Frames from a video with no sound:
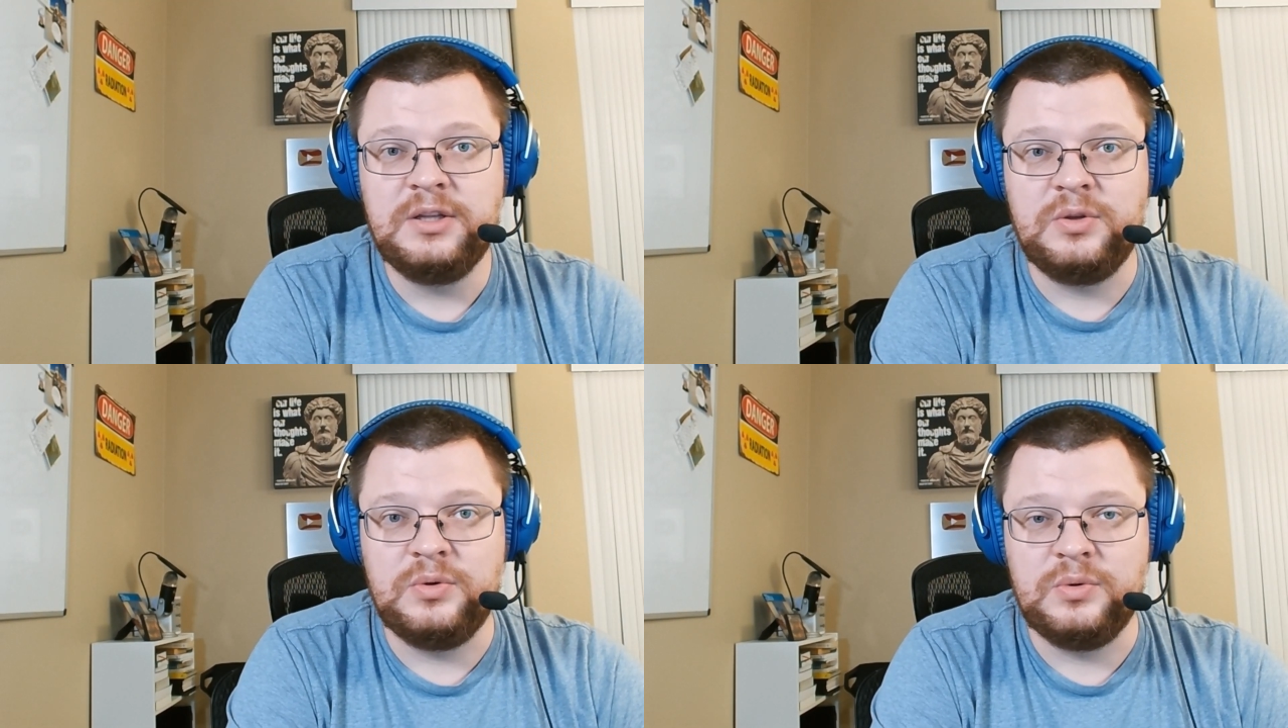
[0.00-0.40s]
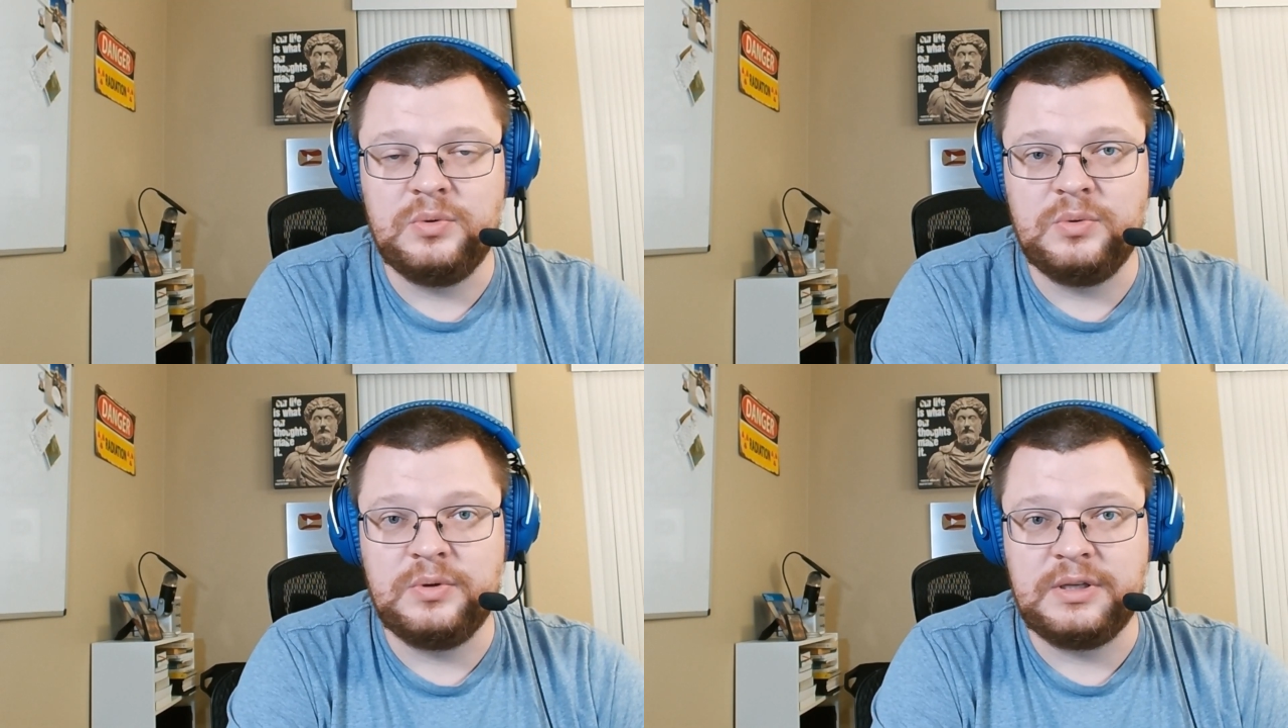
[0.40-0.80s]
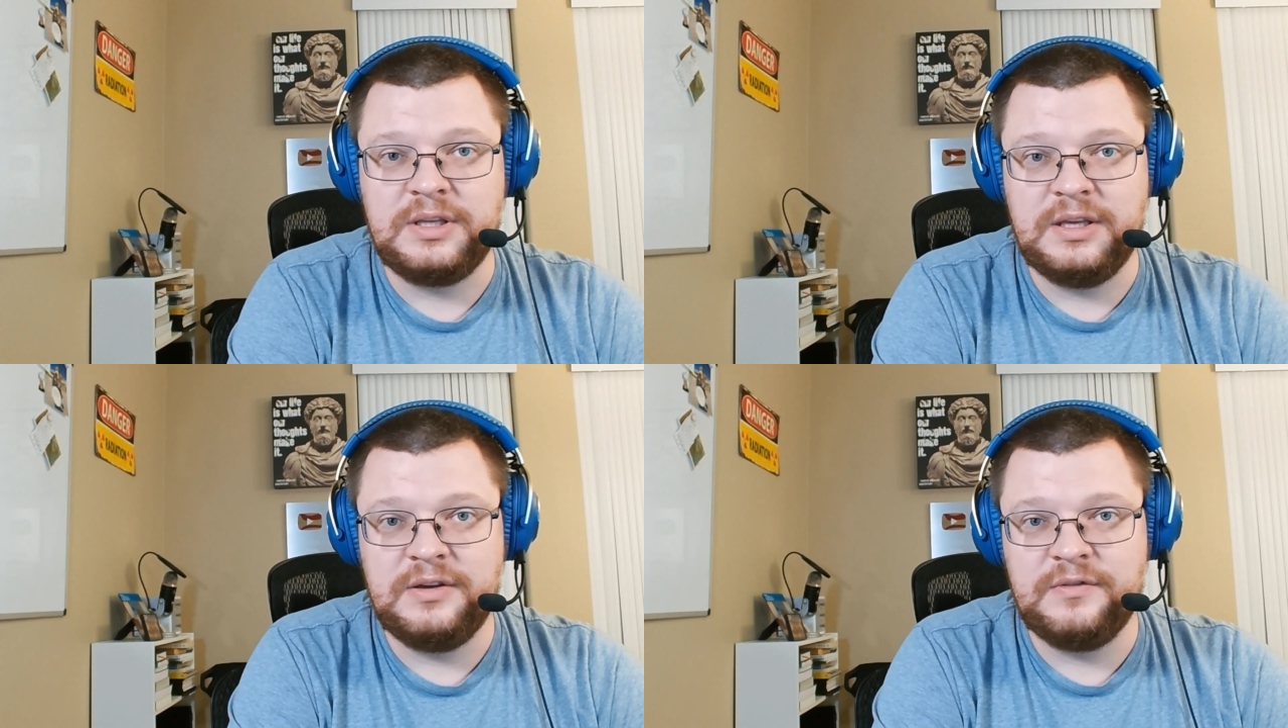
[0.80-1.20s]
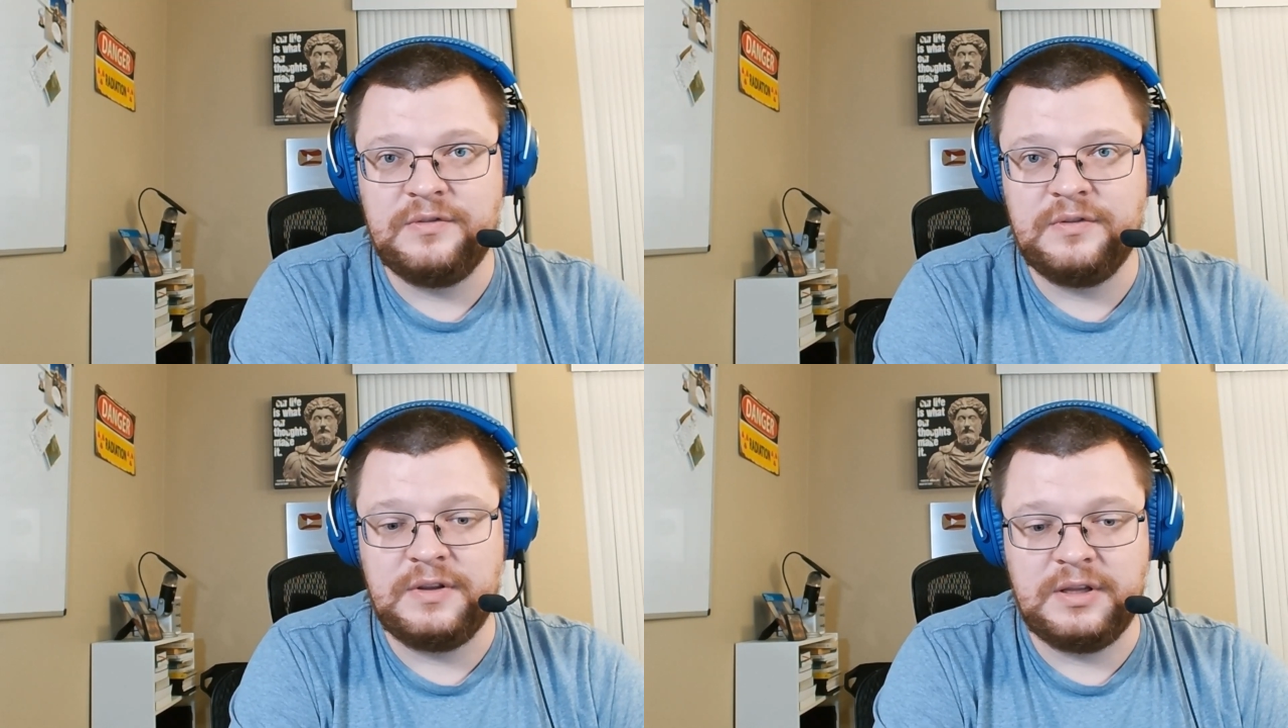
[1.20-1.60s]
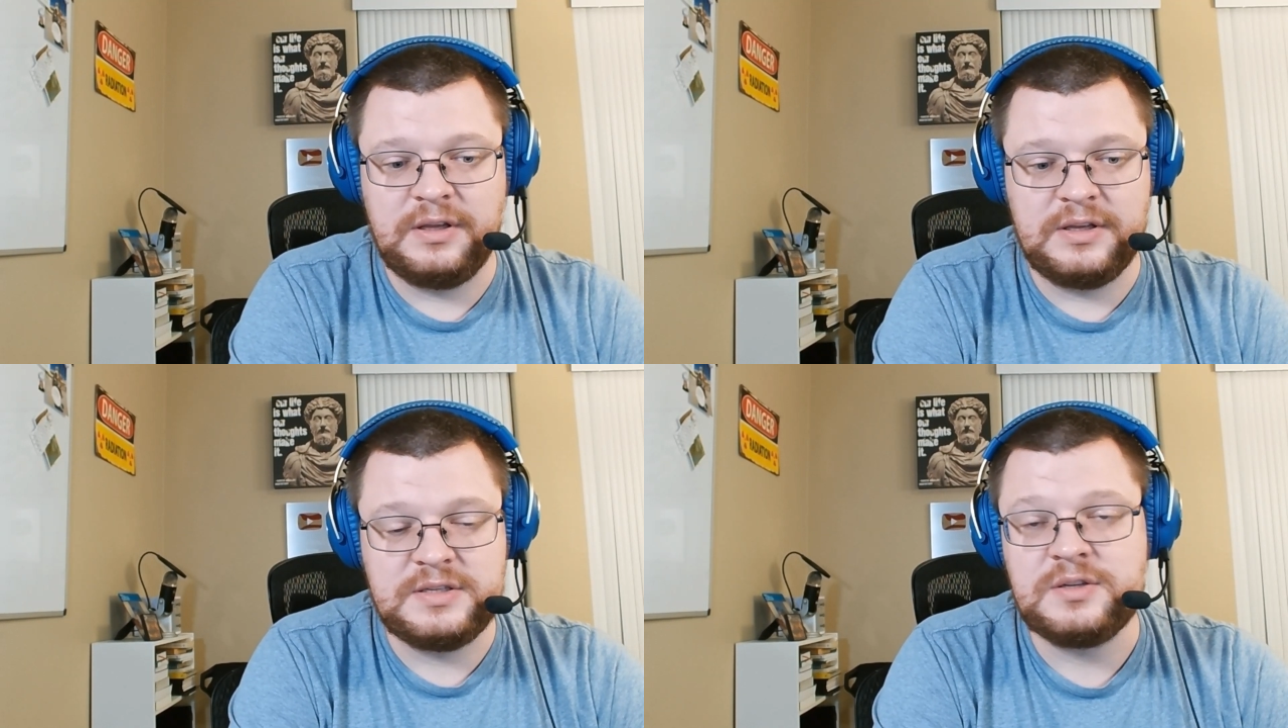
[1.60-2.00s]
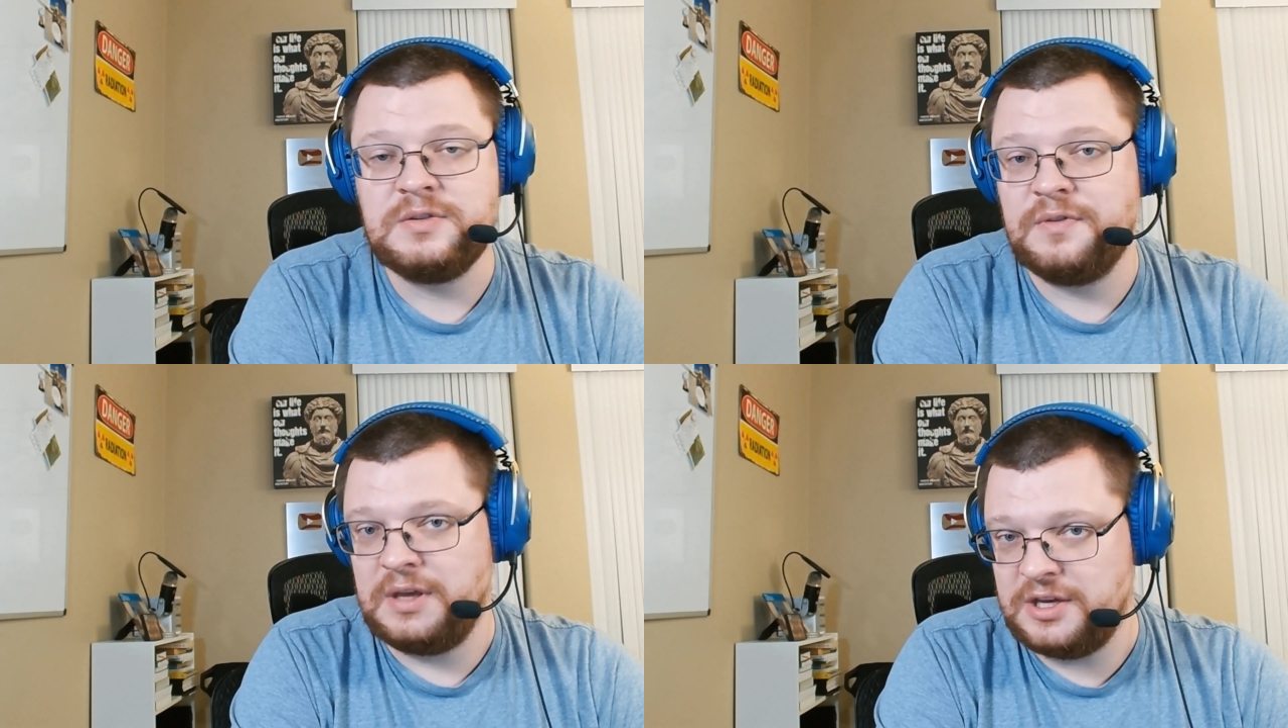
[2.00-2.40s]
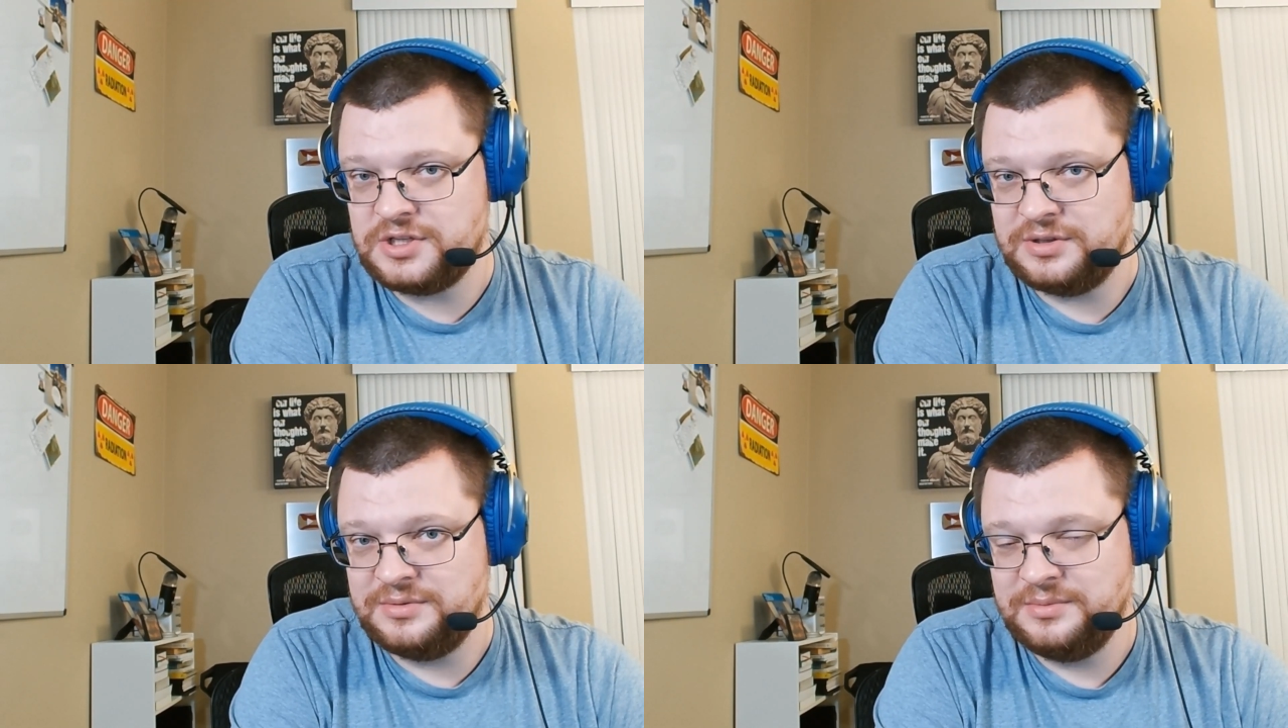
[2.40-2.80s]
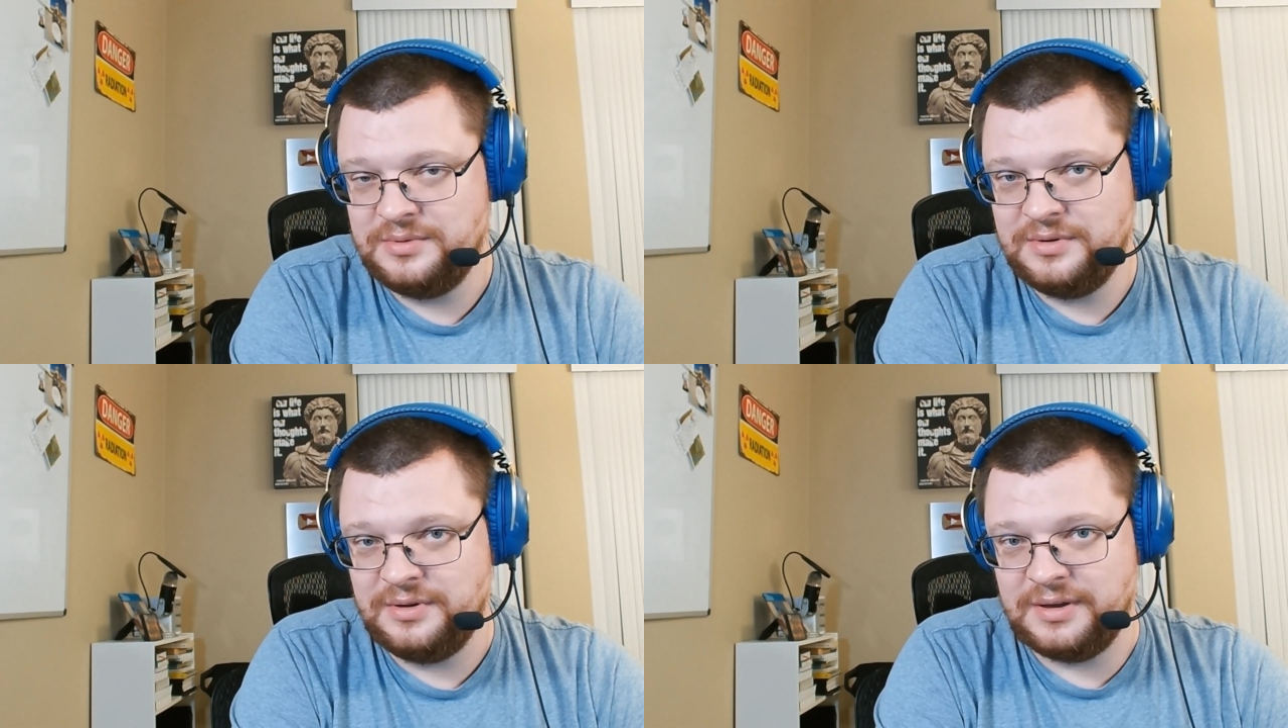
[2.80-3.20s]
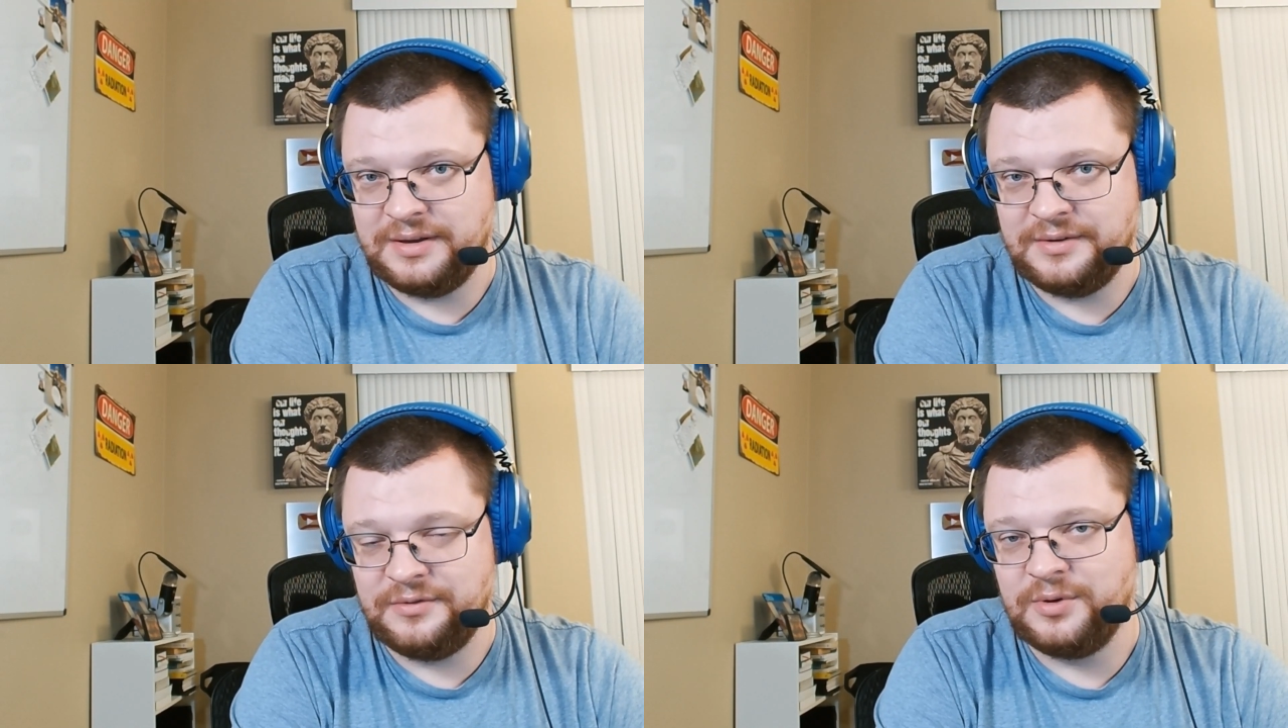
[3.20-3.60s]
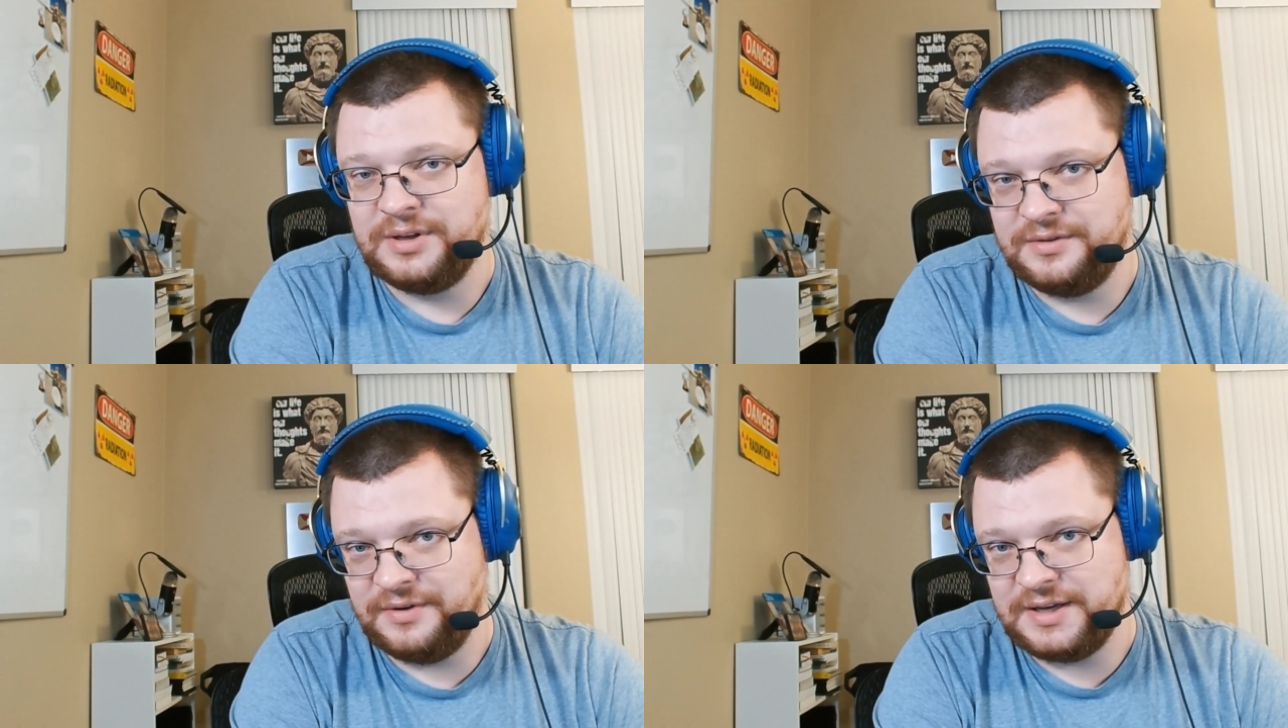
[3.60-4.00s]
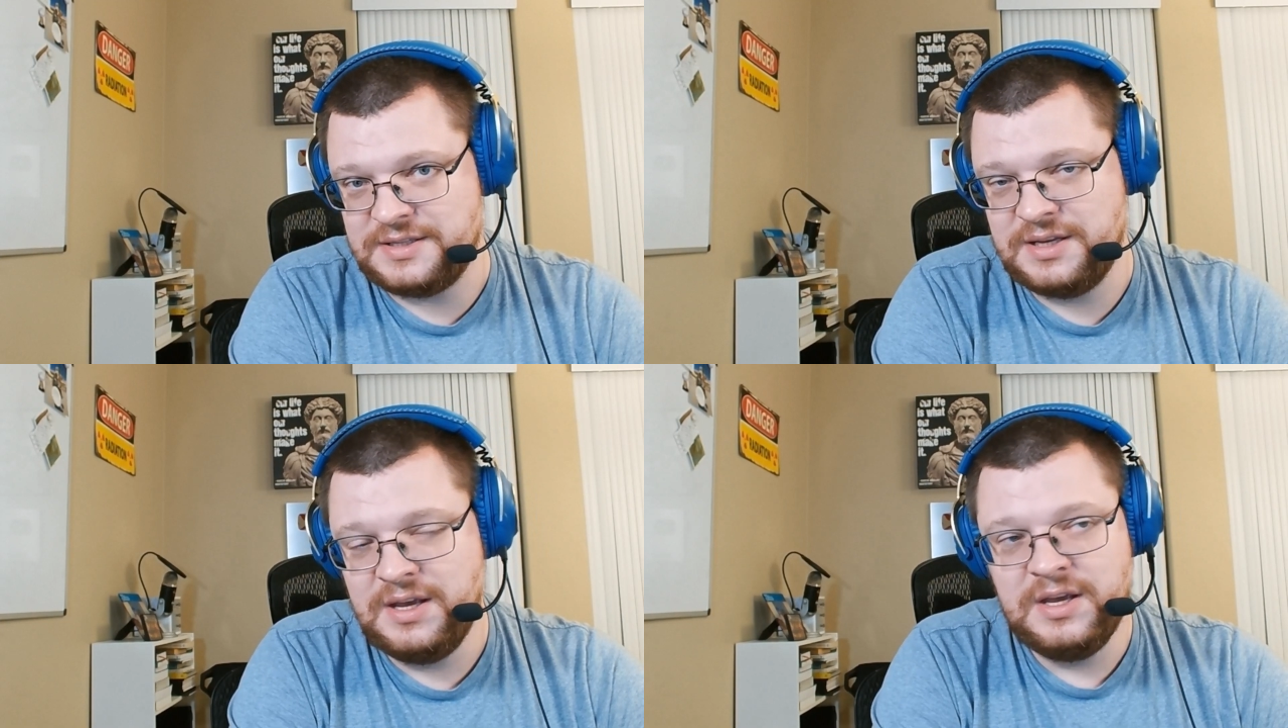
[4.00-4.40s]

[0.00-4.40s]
to give the certification uh, for the device.